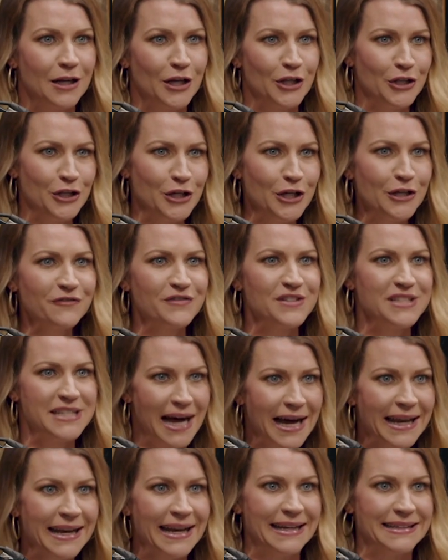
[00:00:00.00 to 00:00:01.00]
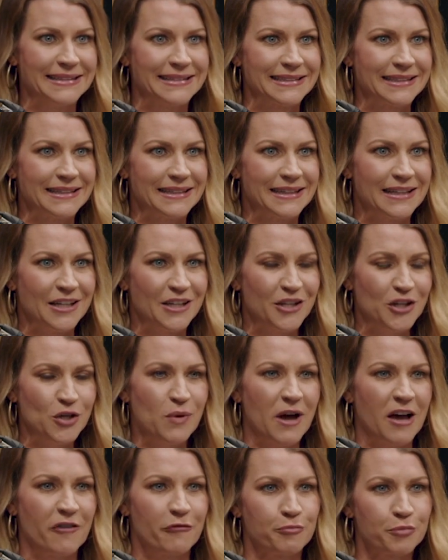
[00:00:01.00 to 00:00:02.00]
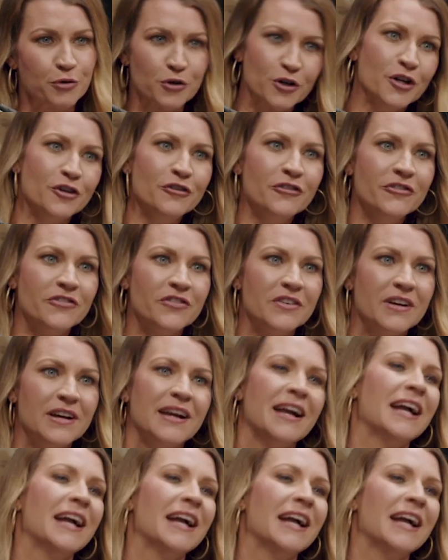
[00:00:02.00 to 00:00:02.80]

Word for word: You've done it. You have proof